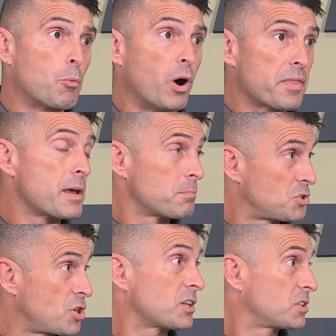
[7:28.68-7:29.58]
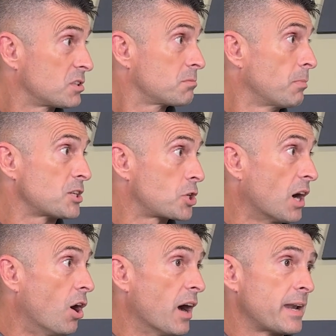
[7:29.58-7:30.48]
want them just as much
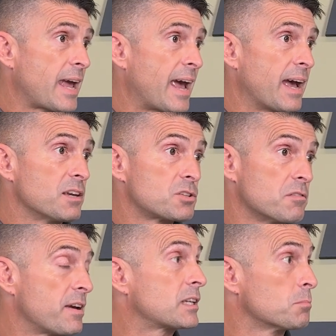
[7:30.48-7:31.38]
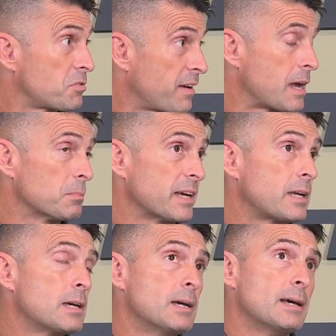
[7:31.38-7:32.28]
gone as the victim's
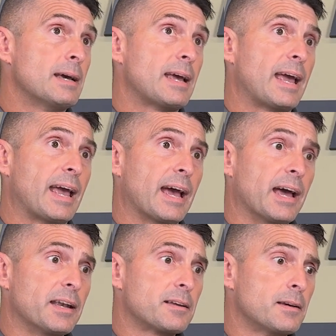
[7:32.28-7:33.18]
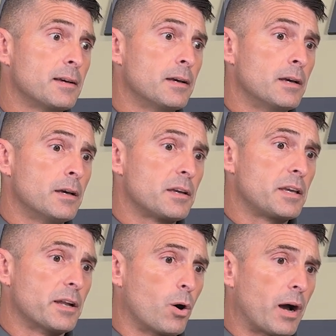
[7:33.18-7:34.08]
family. And,
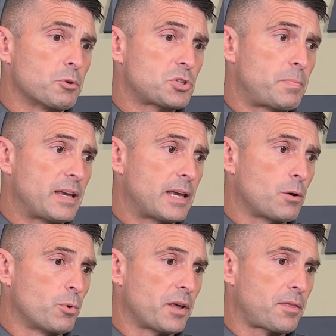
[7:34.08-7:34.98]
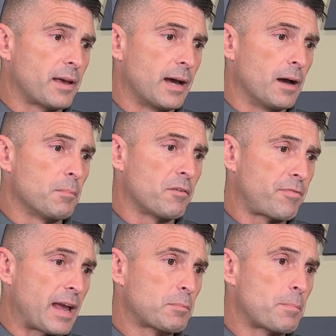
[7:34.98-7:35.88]
I was speaking with a
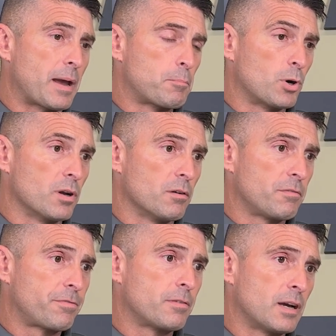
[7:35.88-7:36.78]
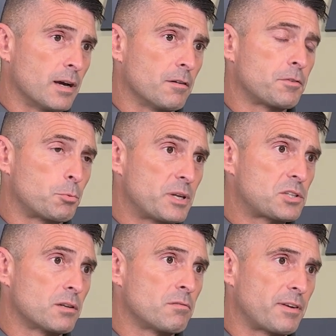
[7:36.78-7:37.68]
family member of the
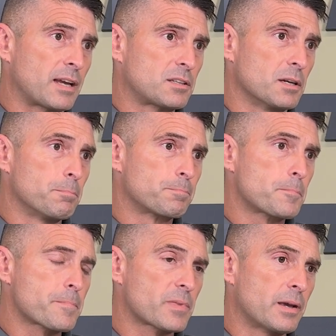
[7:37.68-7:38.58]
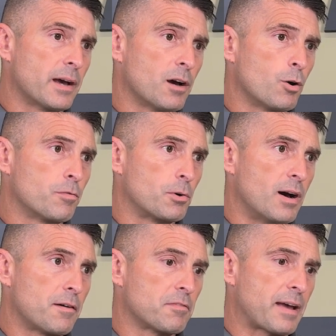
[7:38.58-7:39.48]
recent victim over
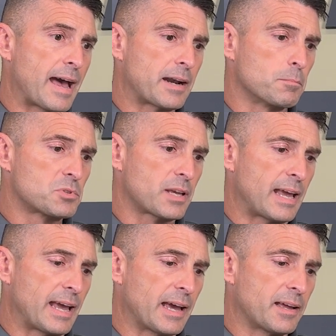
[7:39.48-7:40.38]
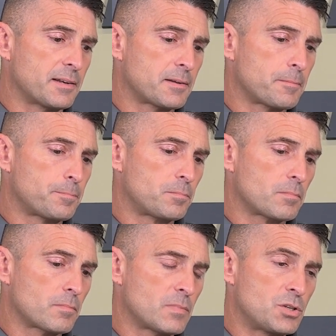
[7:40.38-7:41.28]
off of Adams, and
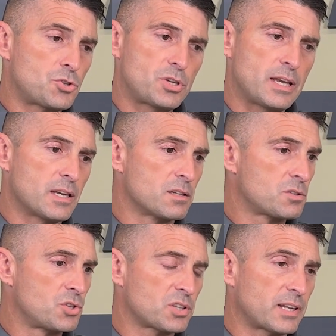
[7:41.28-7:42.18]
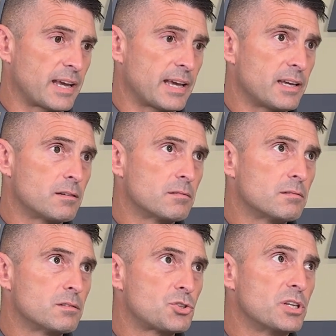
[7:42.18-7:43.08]
she is
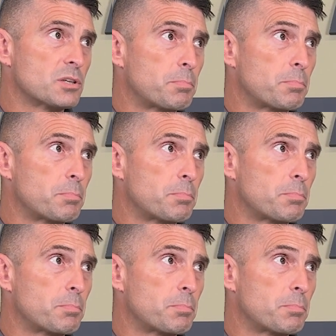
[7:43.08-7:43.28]
she's a